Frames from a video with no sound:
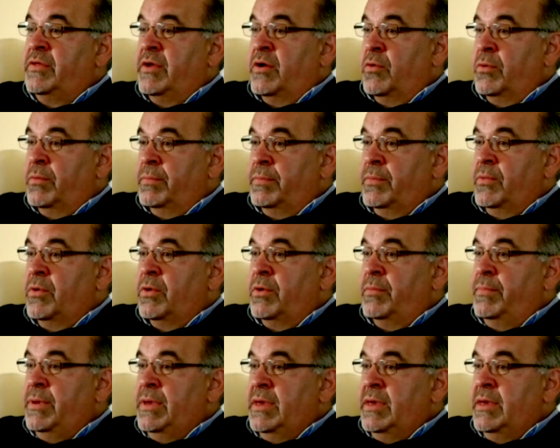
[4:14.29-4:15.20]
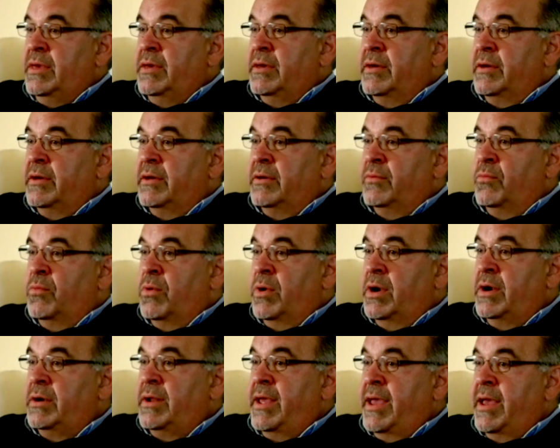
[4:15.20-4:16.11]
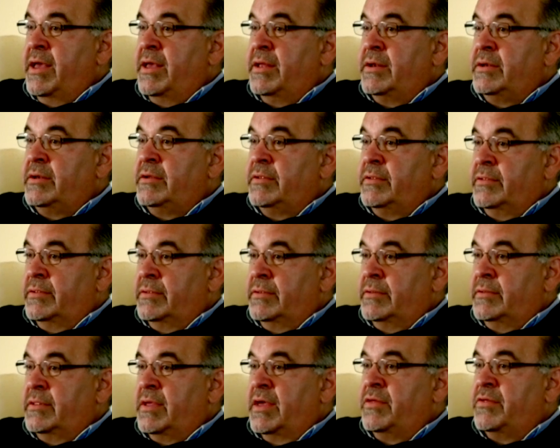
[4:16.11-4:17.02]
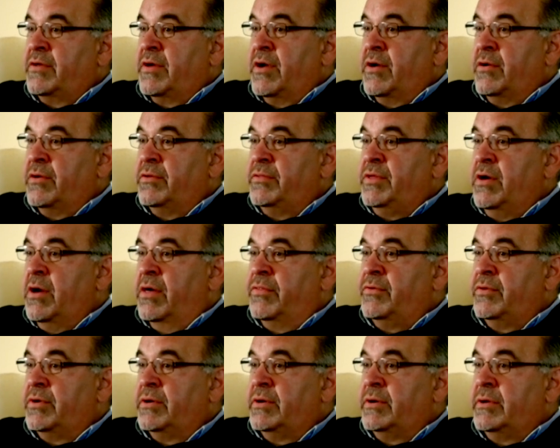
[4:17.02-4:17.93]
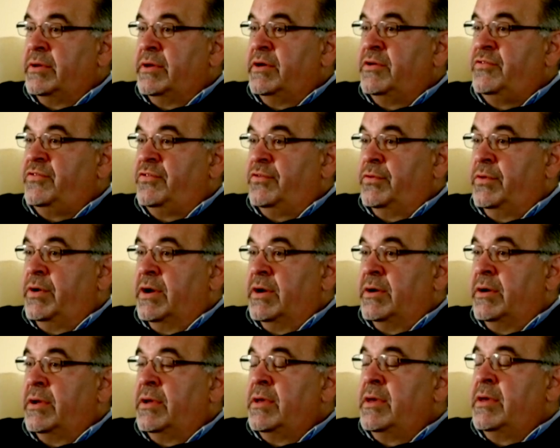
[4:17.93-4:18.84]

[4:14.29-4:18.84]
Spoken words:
there going to be one hand takes care of the other issue here?